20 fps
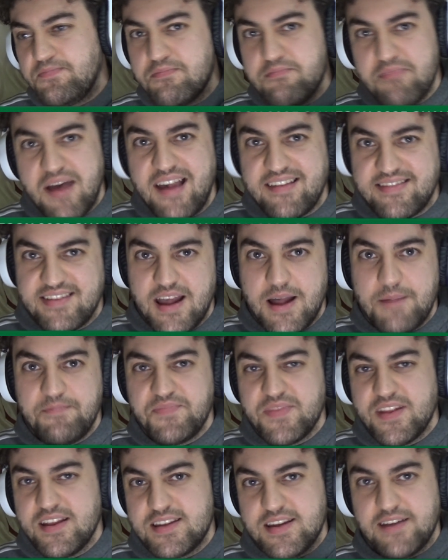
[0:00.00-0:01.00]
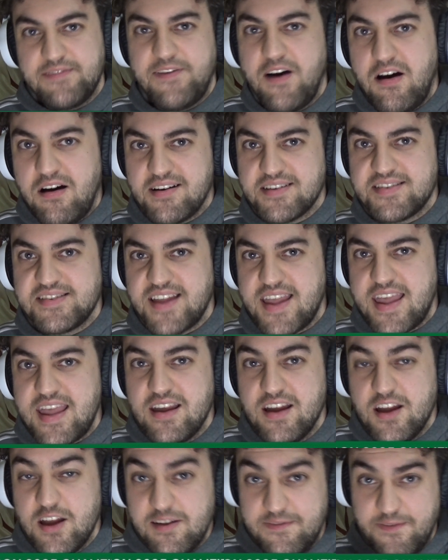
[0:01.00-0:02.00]
Mazza to
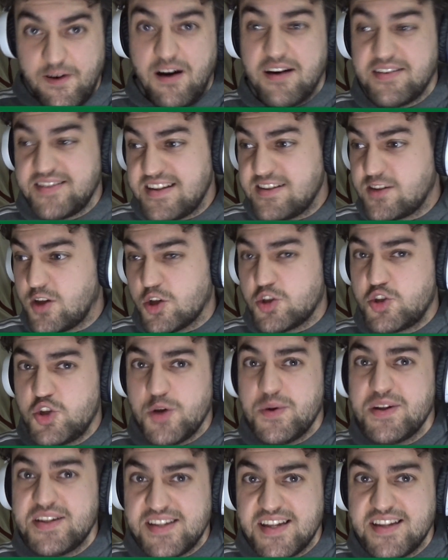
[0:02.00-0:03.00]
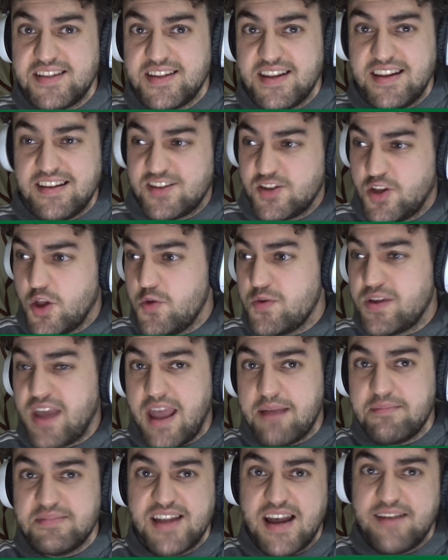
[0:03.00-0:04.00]
Farsi, who Farsi's got 2 assists in his 2
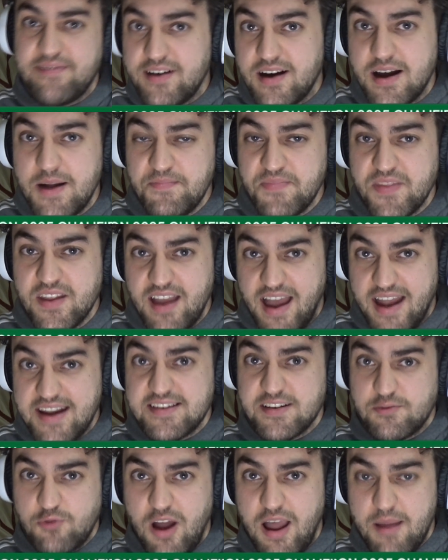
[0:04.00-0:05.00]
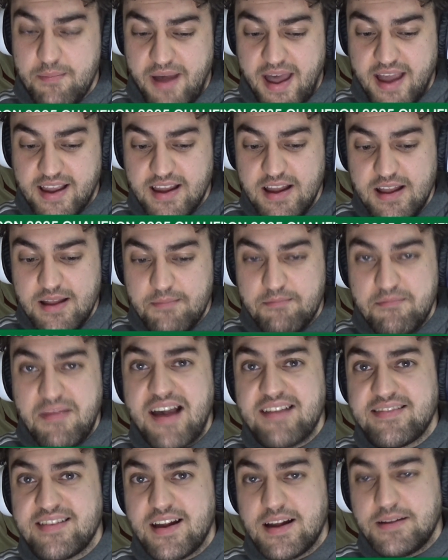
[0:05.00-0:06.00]
games ever, and he's a right back.
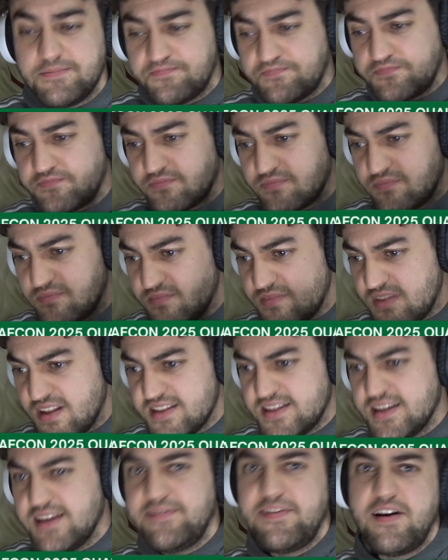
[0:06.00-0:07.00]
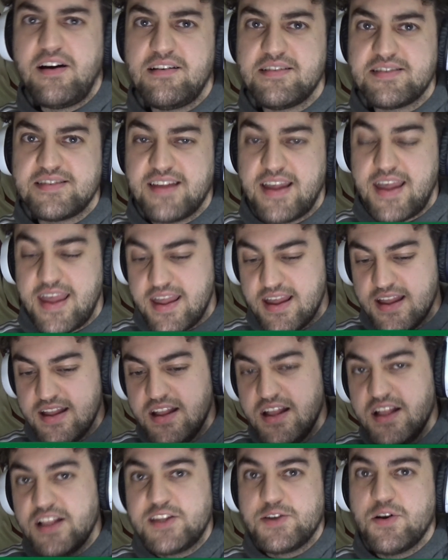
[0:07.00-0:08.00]
Mazza to Farsi,
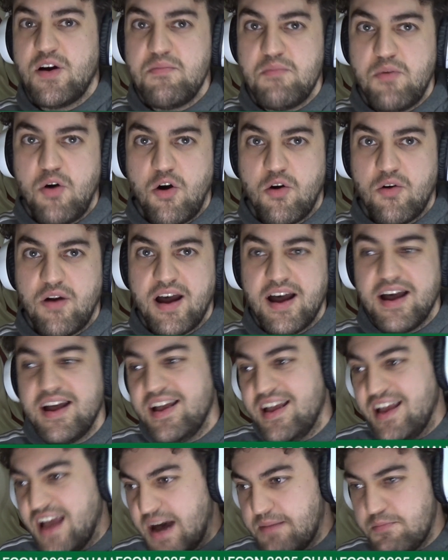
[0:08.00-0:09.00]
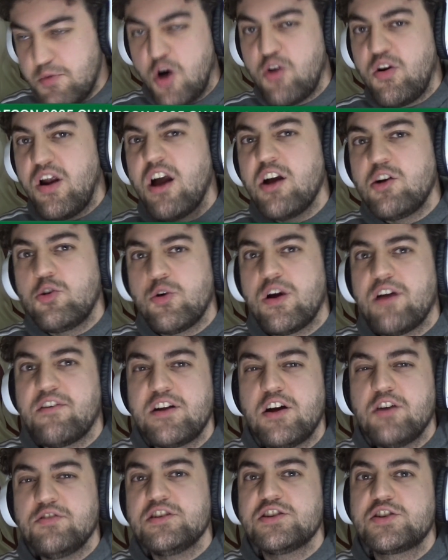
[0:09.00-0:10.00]
to Amoura. Amoura and
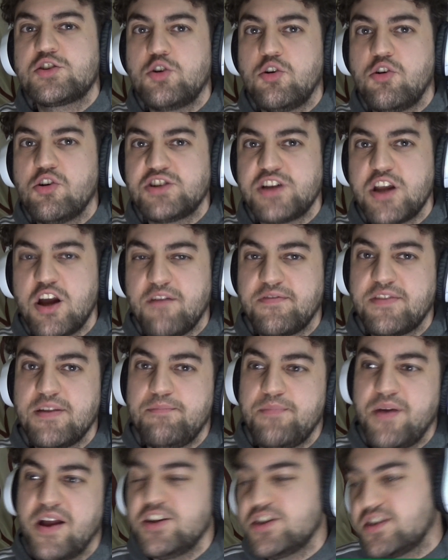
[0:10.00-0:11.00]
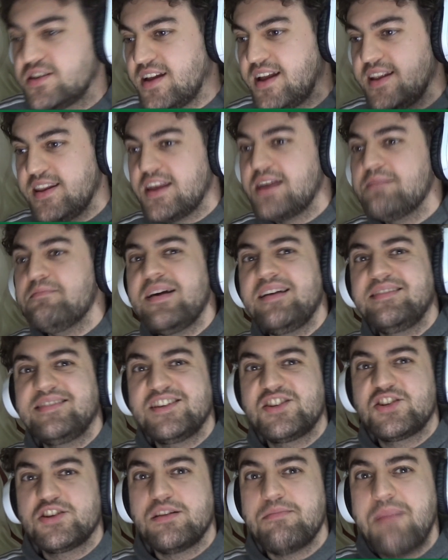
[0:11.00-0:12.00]
Gouiri on the score sheet off the bench, sending a
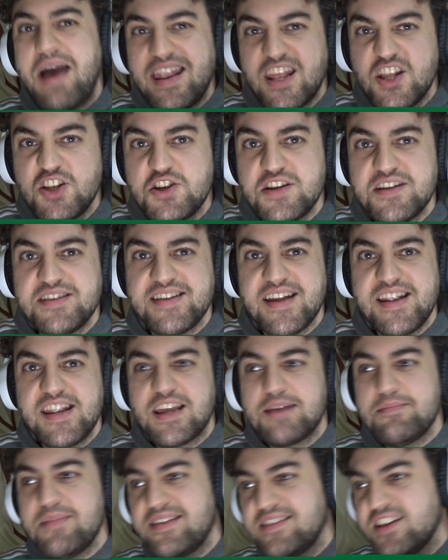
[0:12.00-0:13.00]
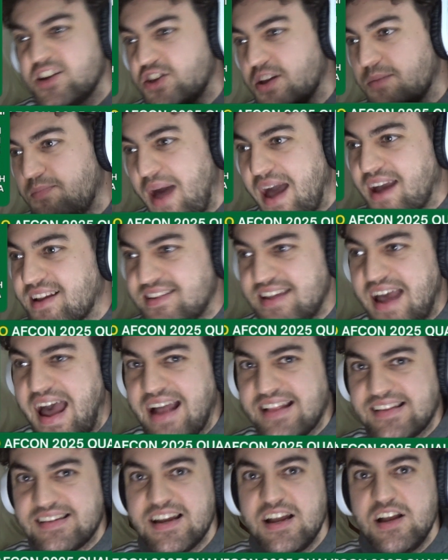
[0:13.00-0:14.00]
message to the managers, sending a message to
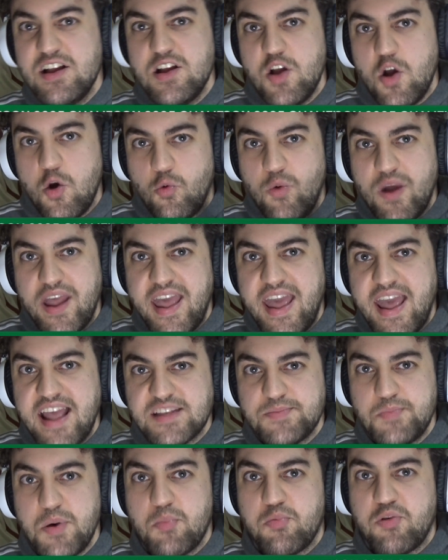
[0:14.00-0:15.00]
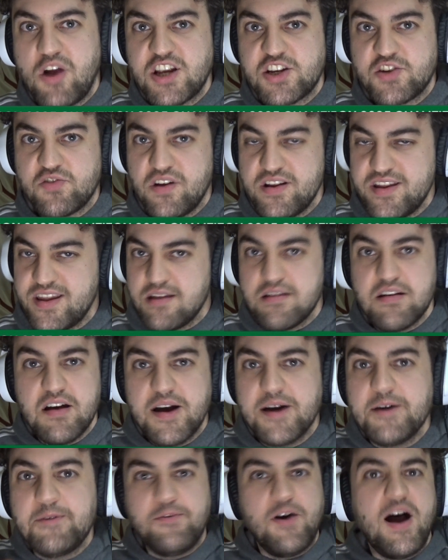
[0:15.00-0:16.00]
Baghdad. We're here to put pressure on you.
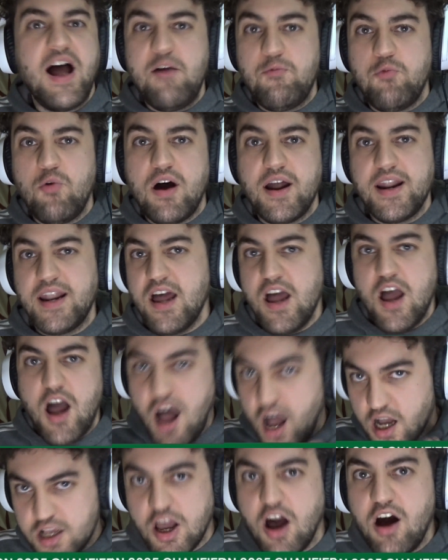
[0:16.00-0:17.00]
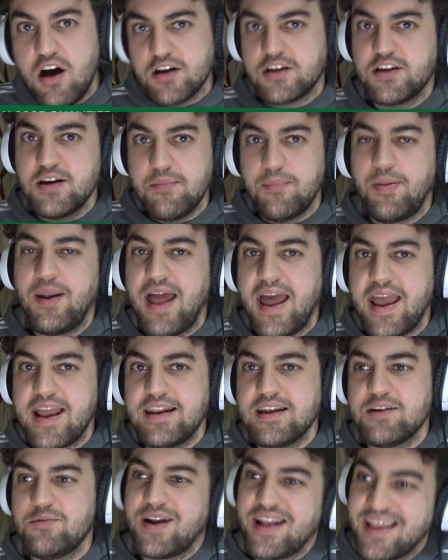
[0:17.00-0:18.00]
5-1. I can't
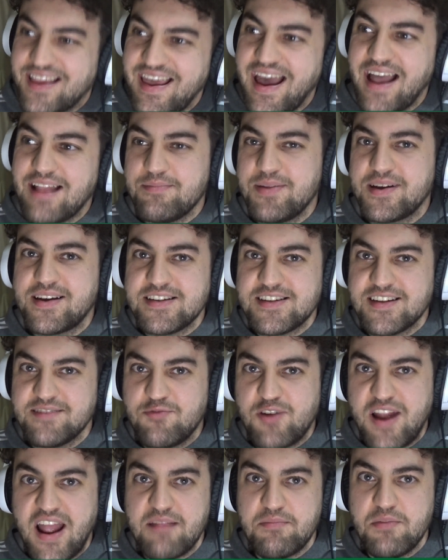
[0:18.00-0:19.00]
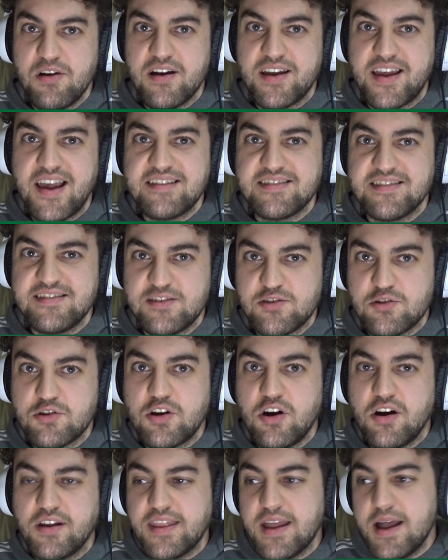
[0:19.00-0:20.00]
complain. Well, I can because of Riyad Mahrez and
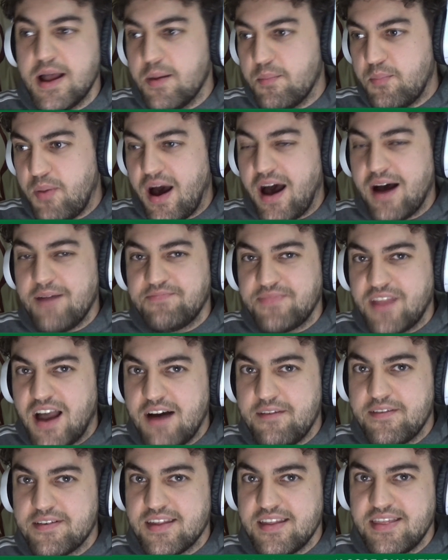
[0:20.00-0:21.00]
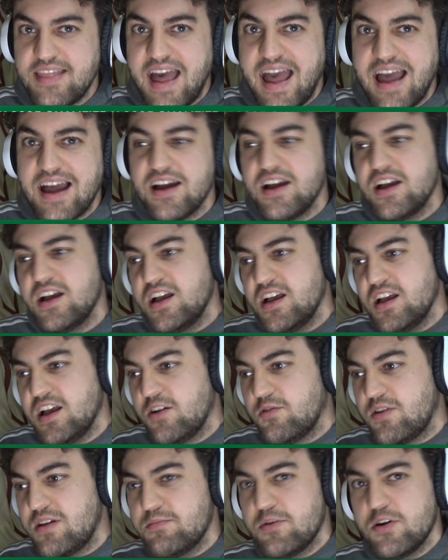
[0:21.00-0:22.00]
Zuragon. But other than that,
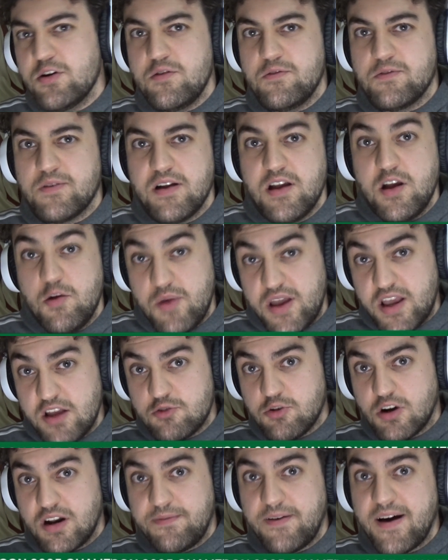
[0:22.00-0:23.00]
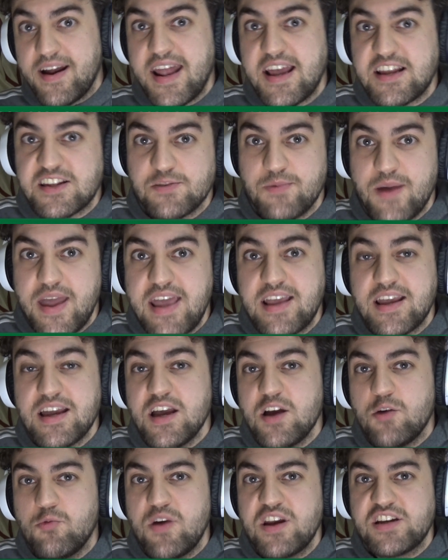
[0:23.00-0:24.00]
we move. We can qualify next week.
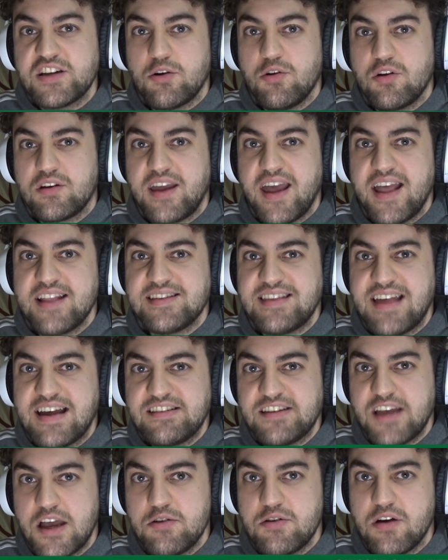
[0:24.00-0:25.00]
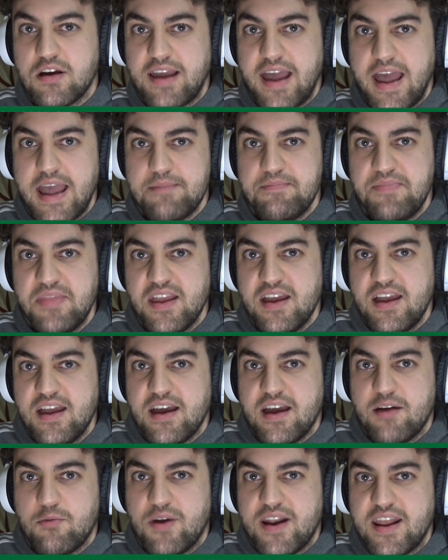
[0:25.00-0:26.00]
We shall look ahead to that Togo game
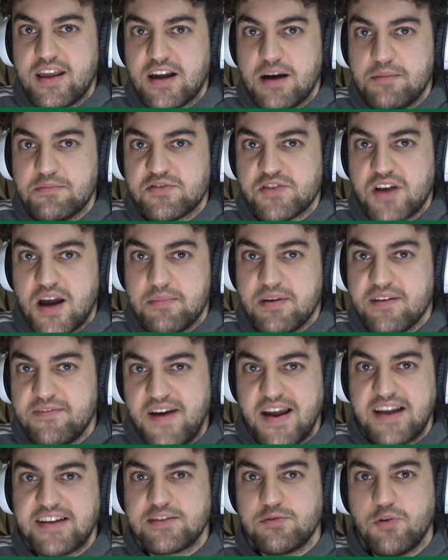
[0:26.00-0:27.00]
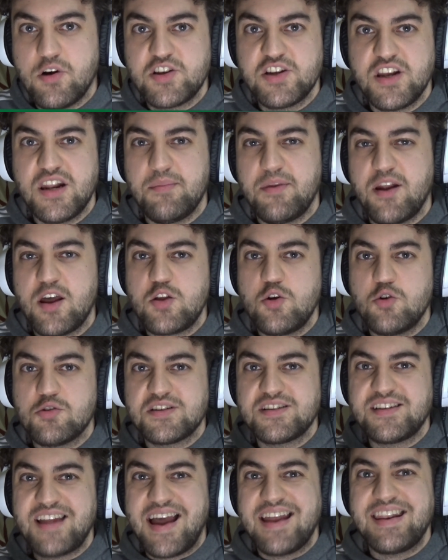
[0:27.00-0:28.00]
when it comes around. But thanks for watching. I know you're
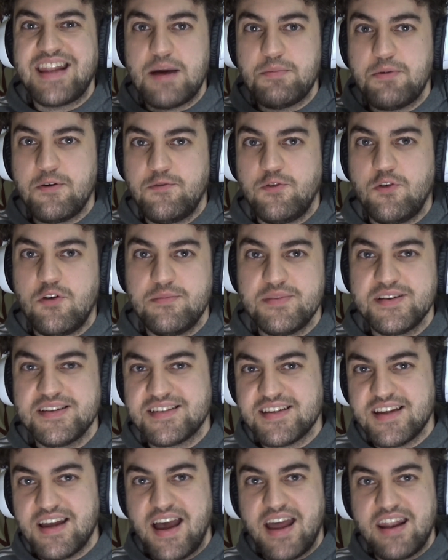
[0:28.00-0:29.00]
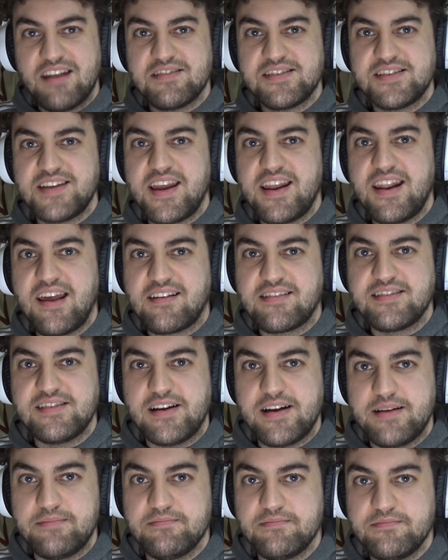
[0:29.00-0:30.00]
standout performers, and I'll see you next
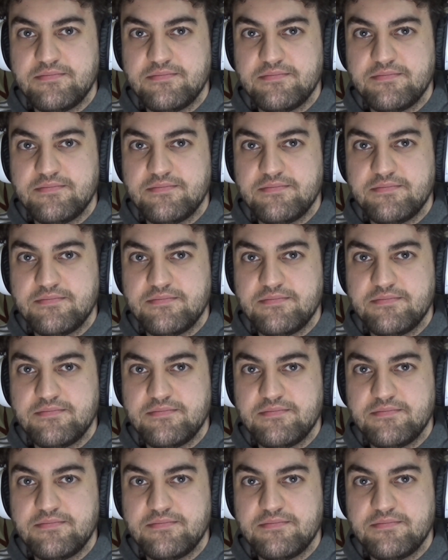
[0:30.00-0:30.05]
time.